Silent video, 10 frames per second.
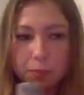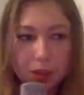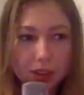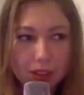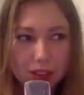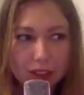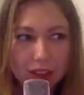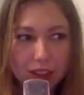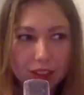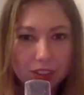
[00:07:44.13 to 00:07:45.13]
But
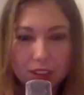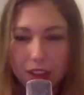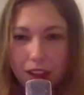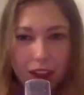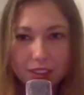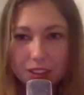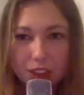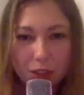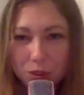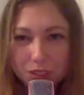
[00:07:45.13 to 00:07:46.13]
I-
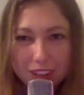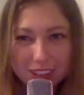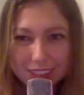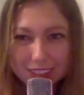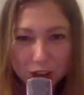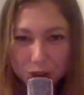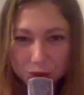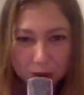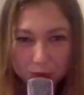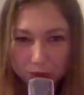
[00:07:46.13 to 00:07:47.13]
I've learned that it's not true.